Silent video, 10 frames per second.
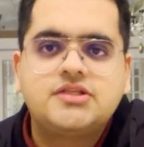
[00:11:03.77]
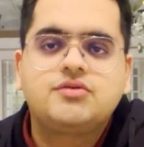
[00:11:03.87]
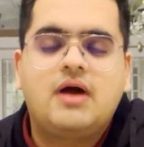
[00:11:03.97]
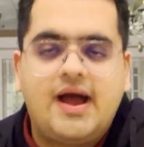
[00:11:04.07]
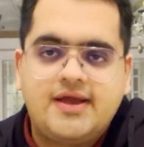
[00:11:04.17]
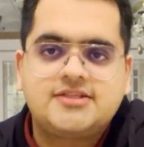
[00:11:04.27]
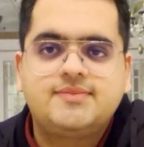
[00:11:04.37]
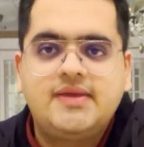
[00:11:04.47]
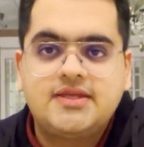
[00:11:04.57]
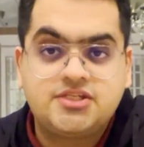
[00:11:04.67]
So
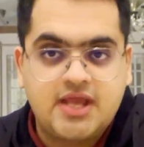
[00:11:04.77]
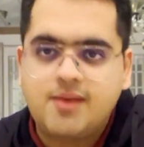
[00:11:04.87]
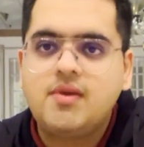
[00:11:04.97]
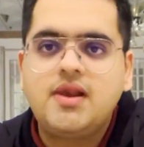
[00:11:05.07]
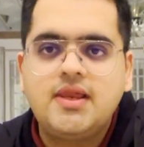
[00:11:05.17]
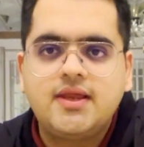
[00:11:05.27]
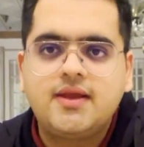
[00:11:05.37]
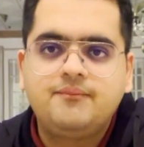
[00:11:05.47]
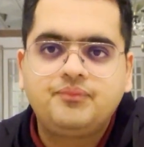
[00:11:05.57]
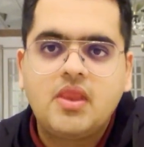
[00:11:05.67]
ISB is
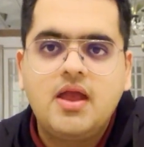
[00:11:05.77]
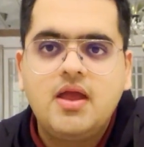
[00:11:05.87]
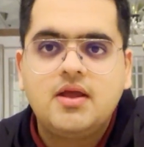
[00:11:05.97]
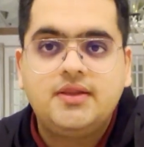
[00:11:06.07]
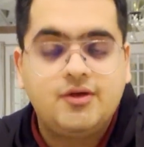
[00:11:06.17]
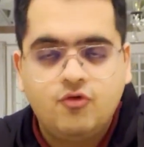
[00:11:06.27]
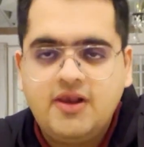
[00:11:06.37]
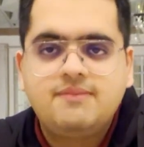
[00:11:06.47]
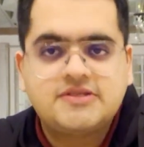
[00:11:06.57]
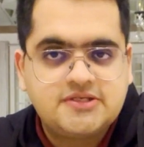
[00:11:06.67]
generally the
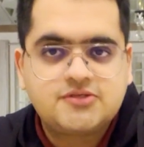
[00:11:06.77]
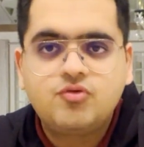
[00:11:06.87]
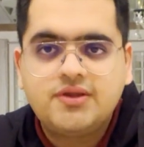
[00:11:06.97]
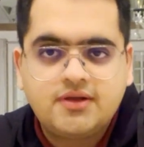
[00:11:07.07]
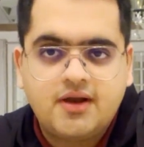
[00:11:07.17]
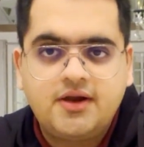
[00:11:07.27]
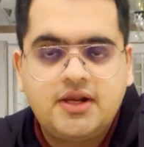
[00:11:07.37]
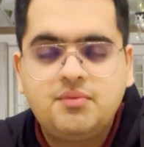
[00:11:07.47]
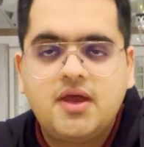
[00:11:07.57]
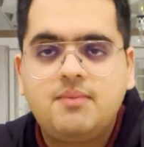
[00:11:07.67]
only business school in the
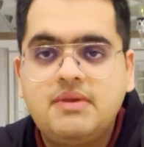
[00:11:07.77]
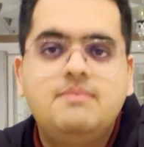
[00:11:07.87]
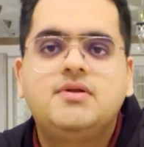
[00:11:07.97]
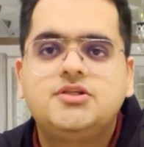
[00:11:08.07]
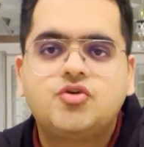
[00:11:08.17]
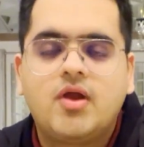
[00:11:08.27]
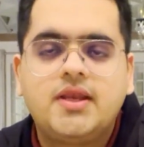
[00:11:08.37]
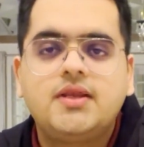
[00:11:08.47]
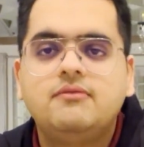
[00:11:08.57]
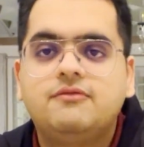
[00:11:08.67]
country where people join
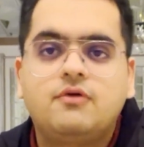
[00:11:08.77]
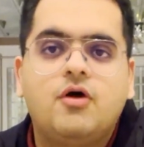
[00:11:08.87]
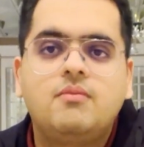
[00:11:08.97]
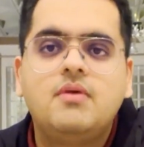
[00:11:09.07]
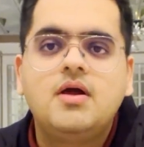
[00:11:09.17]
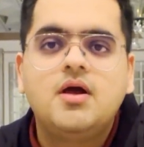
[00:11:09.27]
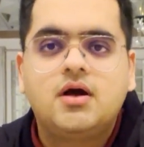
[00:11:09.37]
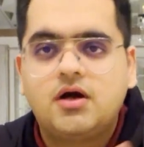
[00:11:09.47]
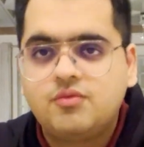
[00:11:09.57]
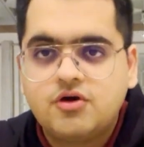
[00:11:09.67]
in from
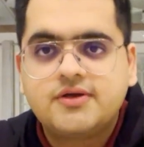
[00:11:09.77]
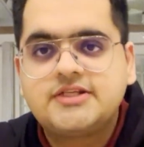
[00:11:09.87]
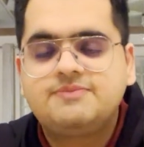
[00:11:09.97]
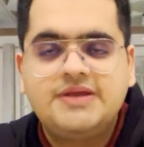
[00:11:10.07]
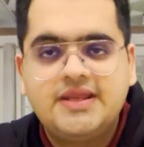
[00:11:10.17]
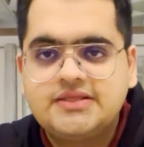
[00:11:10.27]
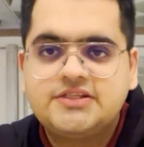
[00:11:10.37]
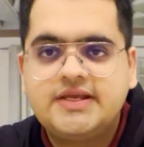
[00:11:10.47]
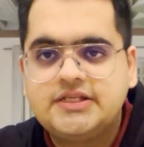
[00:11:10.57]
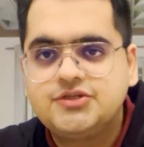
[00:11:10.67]
a work experience
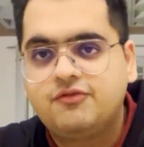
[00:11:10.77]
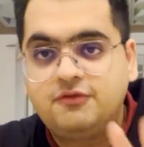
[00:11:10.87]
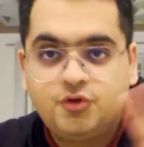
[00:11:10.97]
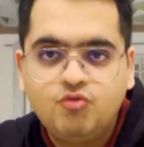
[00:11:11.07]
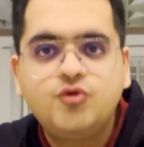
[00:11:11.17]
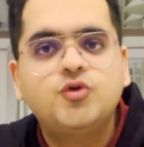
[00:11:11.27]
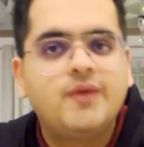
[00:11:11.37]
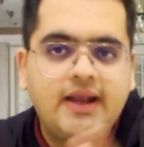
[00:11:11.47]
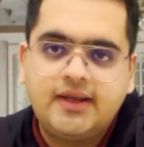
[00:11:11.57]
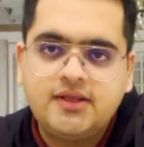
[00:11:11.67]
range of 2 to
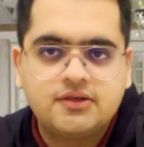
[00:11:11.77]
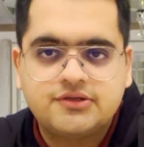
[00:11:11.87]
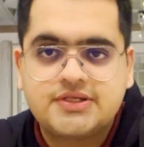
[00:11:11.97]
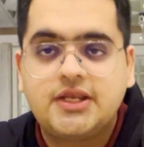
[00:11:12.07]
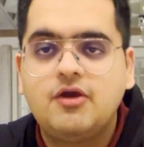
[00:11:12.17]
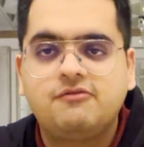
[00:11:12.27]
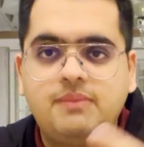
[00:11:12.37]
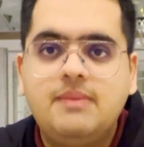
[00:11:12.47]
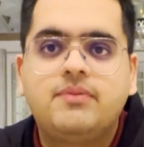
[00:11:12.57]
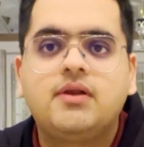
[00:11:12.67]
20 years. And you have
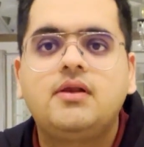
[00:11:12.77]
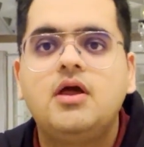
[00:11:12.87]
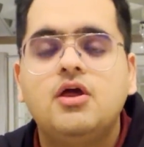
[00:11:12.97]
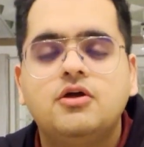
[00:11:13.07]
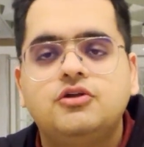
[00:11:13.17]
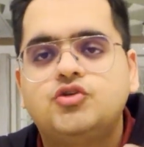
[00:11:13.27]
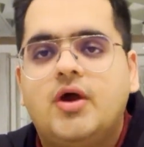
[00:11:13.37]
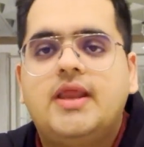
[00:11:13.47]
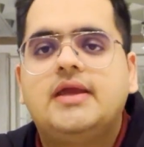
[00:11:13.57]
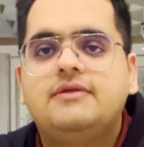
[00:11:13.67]
people
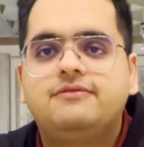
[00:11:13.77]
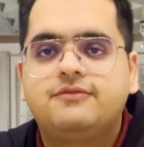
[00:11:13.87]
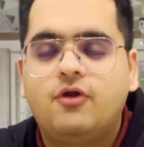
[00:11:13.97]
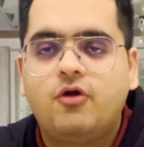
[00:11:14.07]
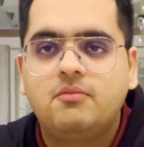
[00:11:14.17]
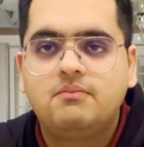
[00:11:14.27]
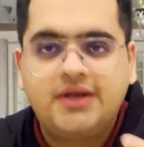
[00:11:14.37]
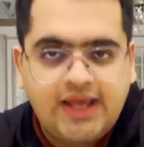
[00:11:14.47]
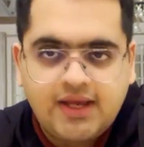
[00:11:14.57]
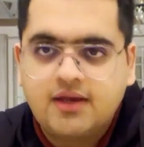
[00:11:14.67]
joining in from
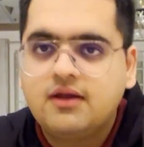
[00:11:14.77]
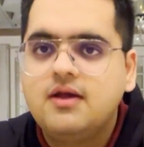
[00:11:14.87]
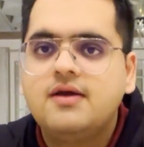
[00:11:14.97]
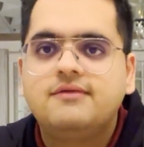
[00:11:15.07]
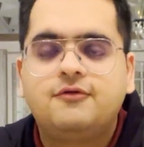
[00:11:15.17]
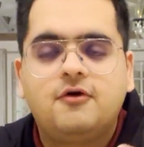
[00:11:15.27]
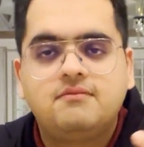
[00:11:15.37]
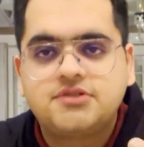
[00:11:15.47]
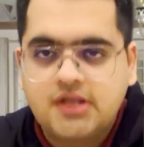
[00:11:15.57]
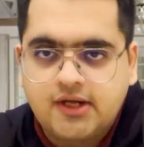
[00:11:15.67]
tech,
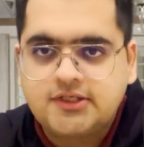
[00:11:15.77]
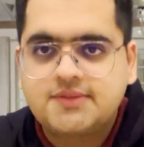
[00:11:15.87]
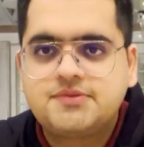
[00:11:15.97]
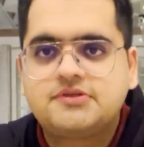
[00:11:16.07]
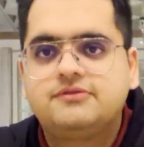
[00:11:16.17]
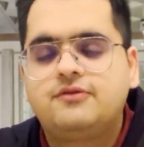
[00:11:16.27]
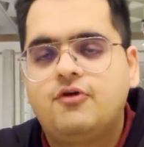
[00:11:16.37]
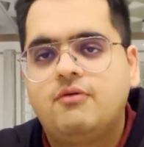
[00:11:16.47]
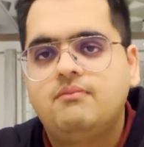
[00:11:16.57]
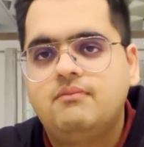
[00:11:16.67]
from startups,
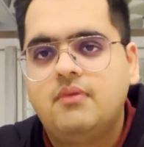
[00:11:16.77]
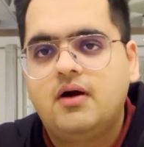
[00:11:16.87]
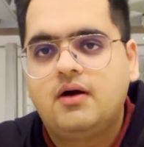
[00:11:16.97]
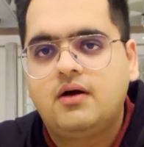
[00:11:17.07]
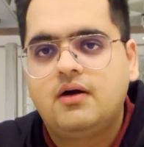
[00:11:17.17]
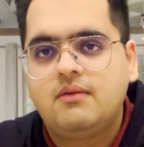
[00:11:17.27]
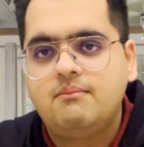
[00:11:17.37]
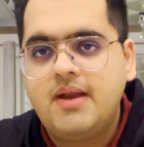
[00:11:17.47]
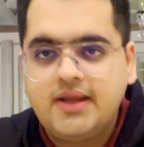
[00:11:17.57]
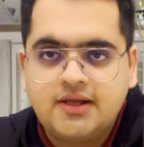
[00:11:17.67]
from a
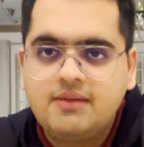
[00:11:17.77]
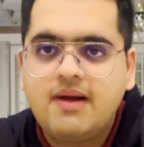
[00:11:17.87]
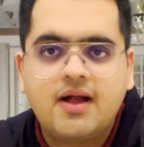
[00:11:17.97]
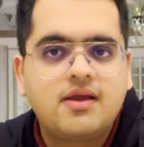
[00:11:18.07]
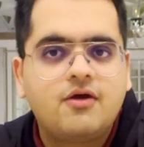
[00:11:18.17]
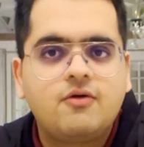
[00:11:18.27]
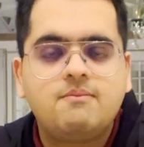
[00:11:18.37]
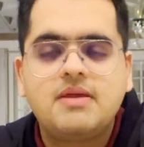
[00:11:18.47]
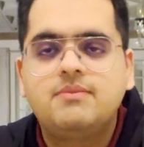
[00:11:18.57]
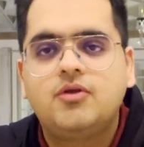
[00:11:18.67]
medical background,
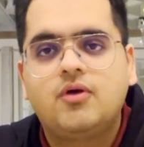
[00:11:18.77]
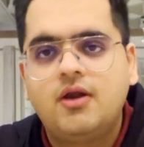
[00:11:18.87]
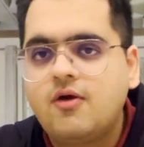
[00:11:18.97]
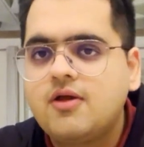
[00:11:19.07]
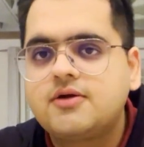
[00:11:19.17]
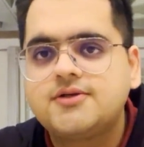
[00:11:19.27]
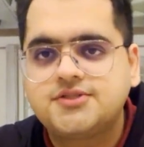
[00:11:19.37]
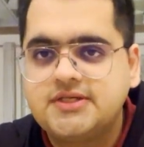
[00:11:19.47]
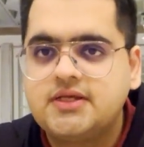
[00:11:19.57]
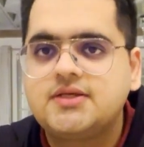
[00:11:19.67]
people who are
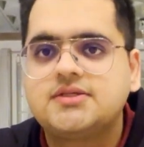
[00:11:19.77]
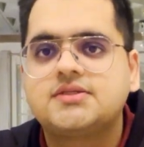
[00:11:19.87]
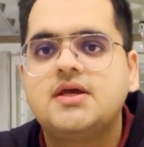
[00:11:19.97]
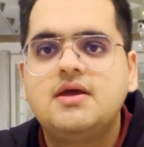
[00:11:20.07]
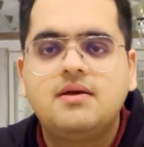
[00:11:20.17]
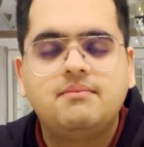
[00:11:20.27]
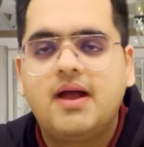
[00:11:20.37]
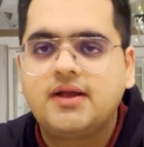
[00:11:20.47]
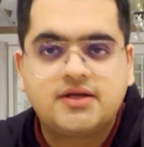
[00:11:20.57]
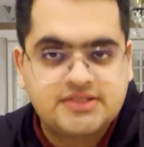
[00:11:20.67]
lawyers, CAs,
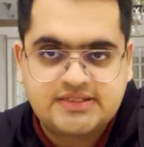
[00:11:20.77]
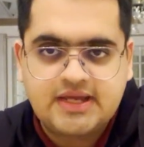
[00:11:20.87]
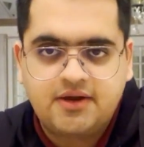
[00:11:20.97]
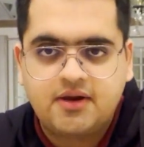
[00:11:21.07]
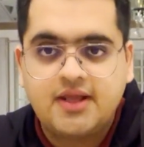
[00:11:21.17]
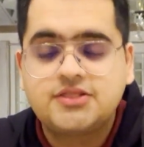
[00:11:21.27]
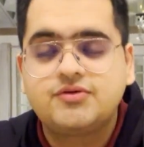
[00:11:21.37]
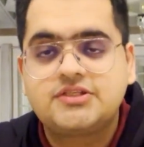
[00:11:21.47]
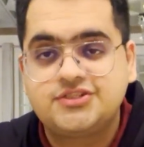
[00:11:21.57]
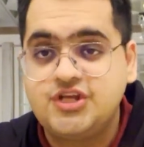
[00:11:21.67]
bankers, etc. Right? So
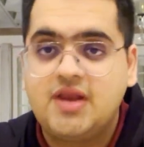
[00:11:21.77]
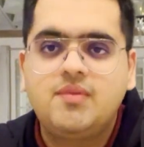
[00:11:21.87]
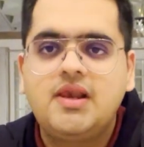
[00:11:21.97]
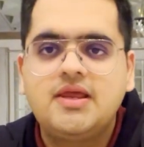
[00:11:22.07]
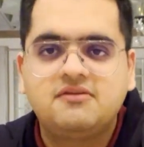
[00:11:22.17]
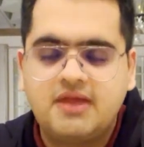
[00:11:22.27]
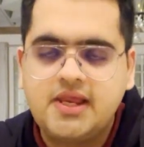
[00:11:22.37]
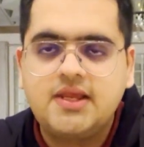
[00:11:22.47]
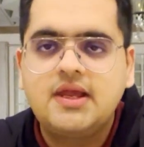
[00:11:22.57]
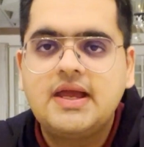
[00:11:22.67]
it's generally a
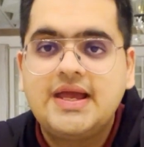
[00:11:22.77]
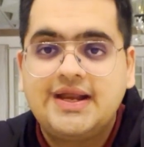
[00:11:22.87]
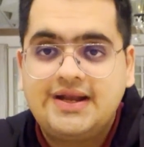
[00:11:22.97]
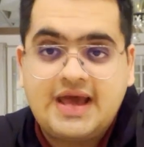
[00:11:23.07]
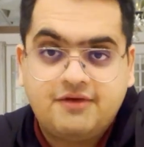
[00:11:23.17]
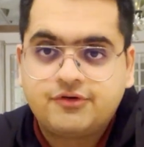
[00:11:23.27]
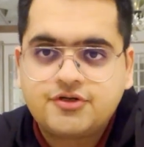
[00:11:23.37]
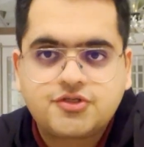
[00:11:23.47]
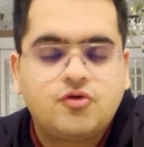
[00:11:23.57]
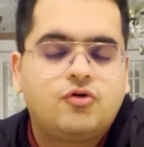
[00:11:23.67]
very
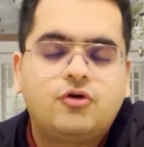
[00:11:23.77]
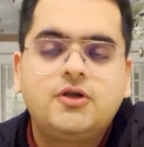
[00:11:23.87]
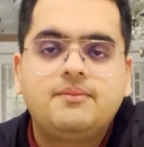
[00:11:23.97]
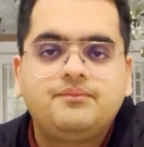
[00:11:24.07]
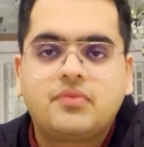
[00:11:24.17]
diverse cohort.